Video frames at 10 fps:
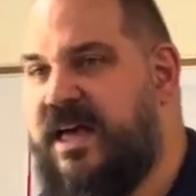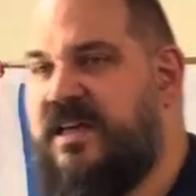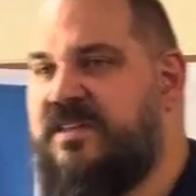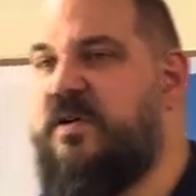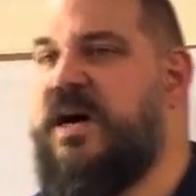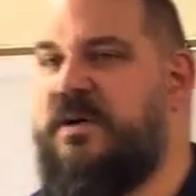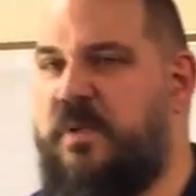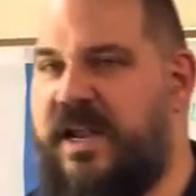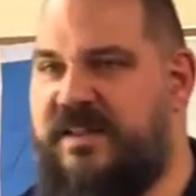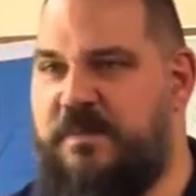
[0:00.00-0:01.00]
So
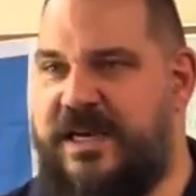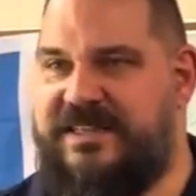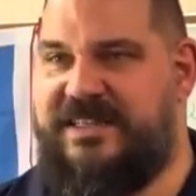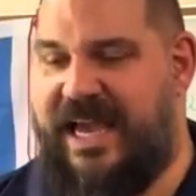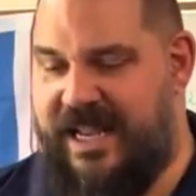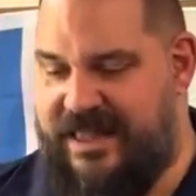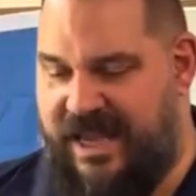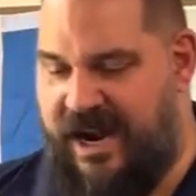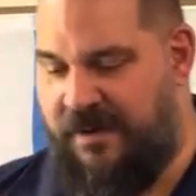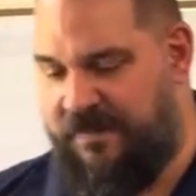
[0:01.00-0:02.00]
what is being stated
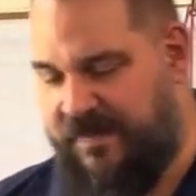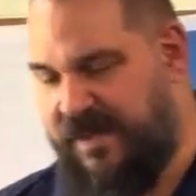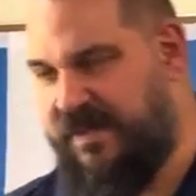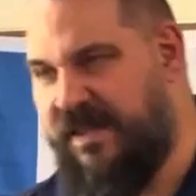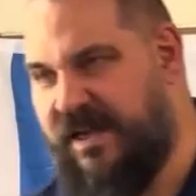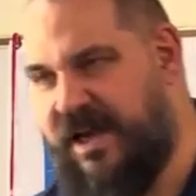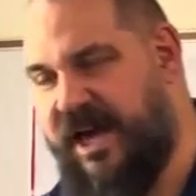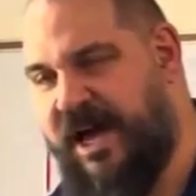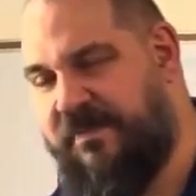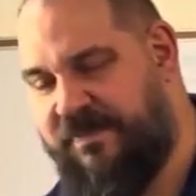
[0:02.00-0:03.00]
there
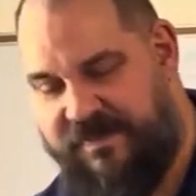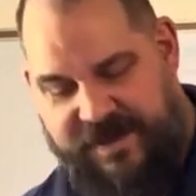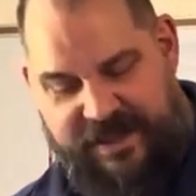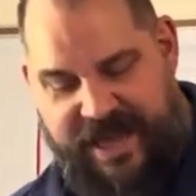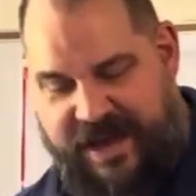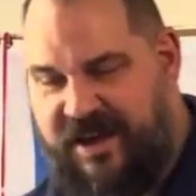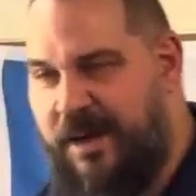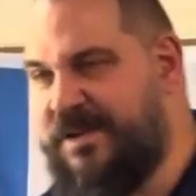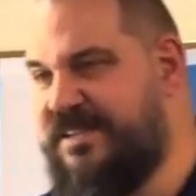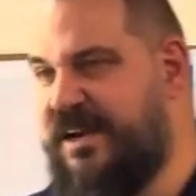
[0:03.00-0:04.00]
in that
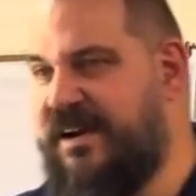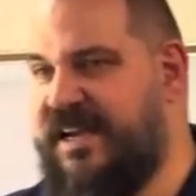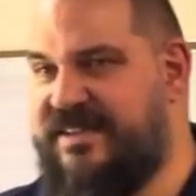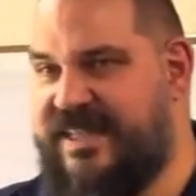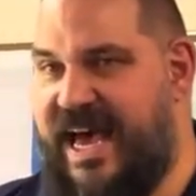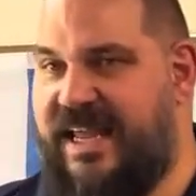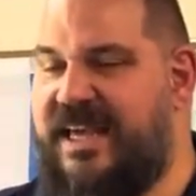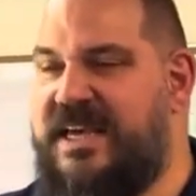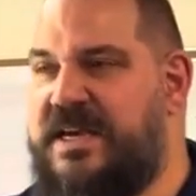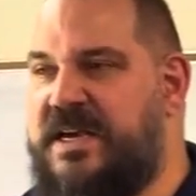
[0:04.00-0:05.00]
commentary is that
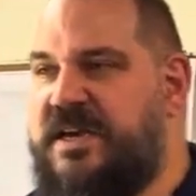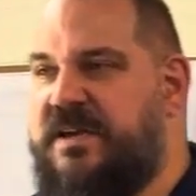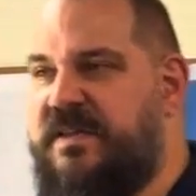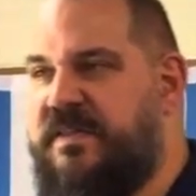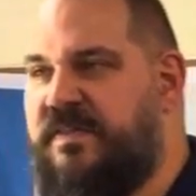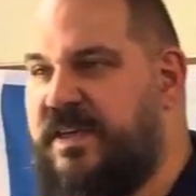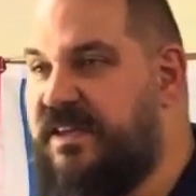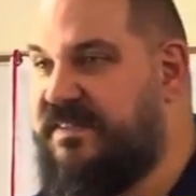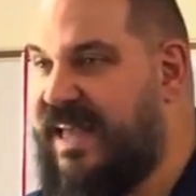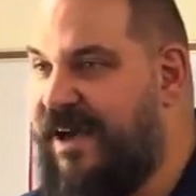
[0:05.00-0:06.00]

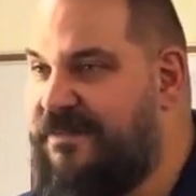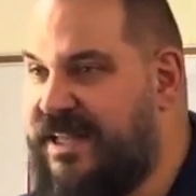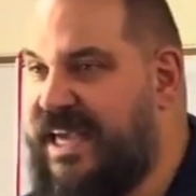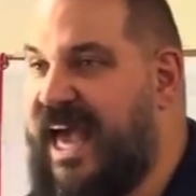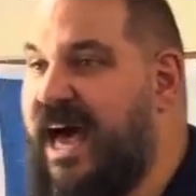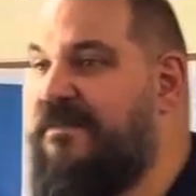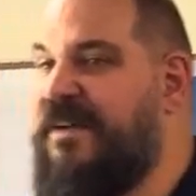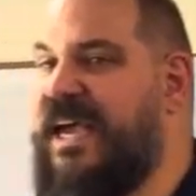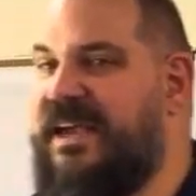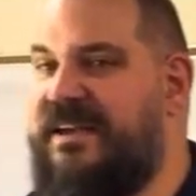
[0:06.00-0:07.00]
these definitely have
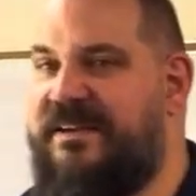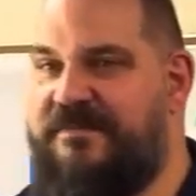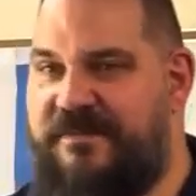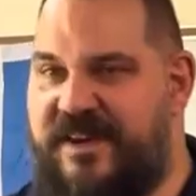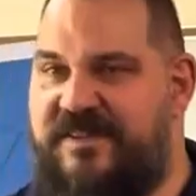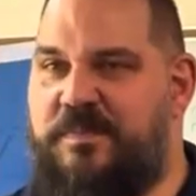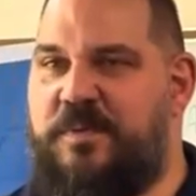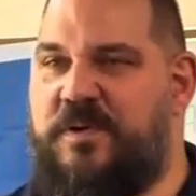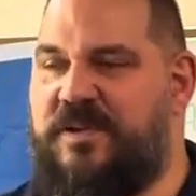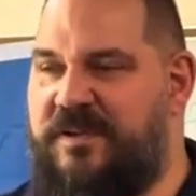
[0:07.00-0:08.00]
a
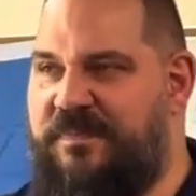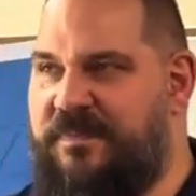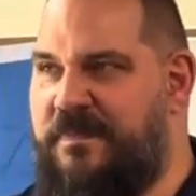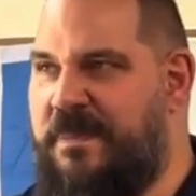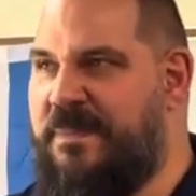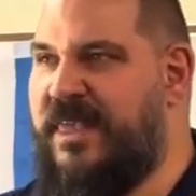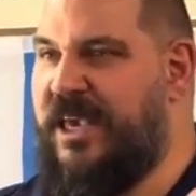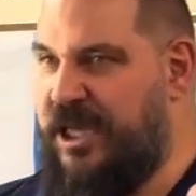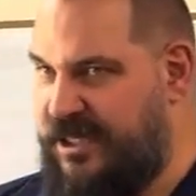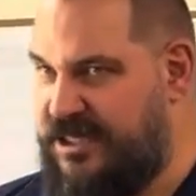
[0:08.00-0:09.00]
visible
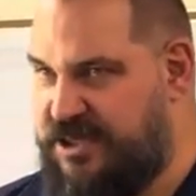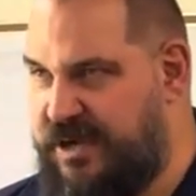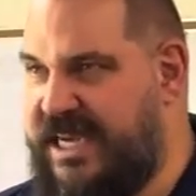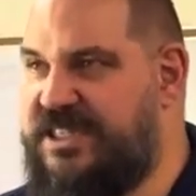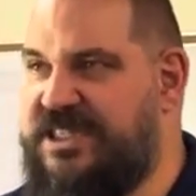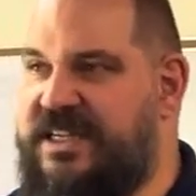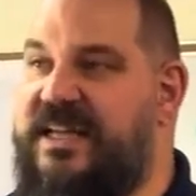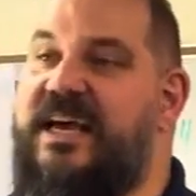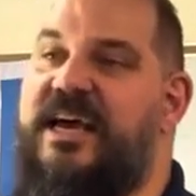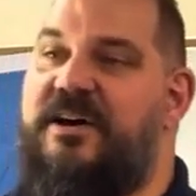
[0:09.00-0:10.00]

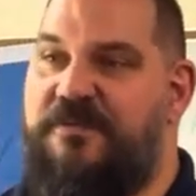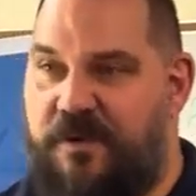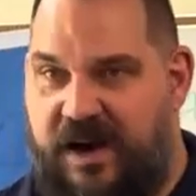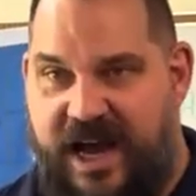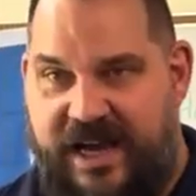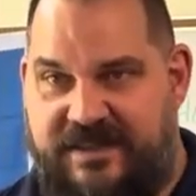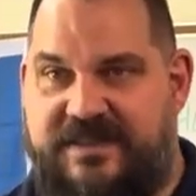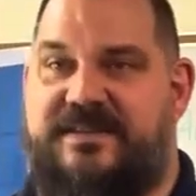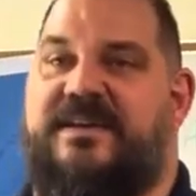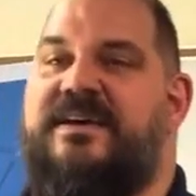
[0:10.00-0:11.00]
illustration for
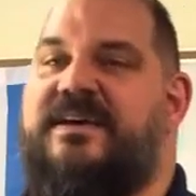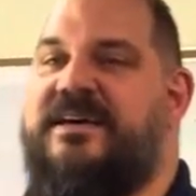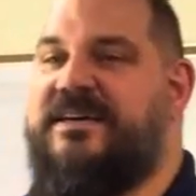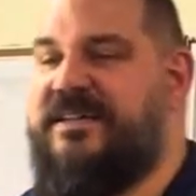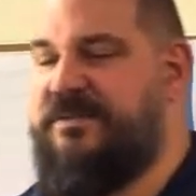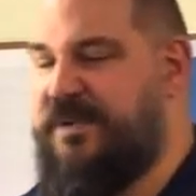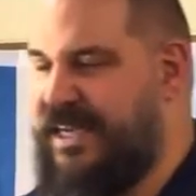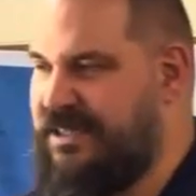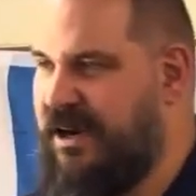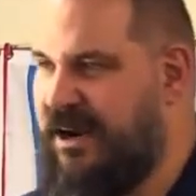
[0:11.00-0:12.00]
us. When I
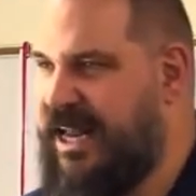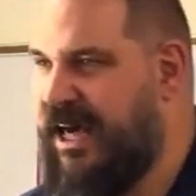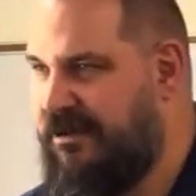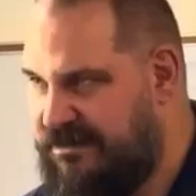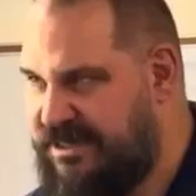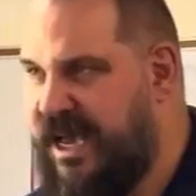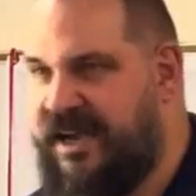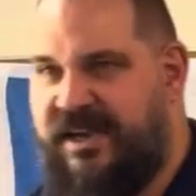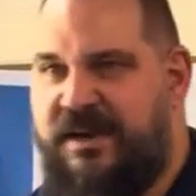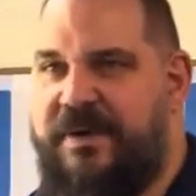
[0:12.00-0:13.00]
started out, I was
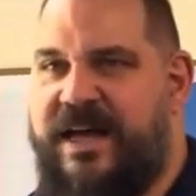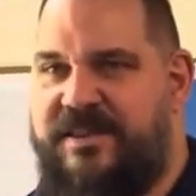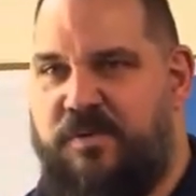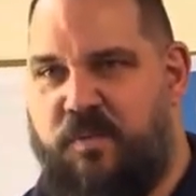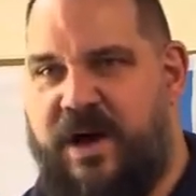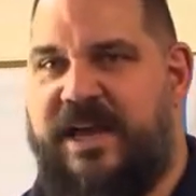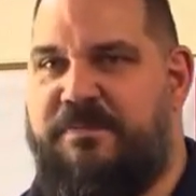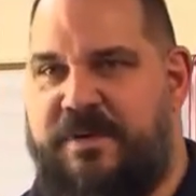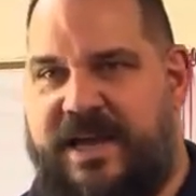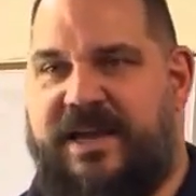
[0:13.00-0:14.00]
talking about the
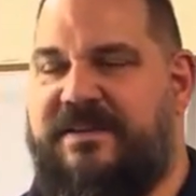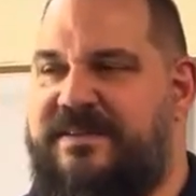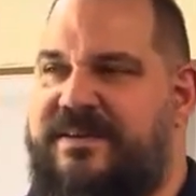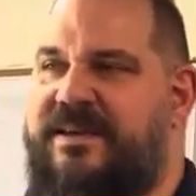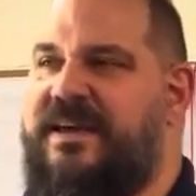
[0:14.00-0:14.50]
white paint.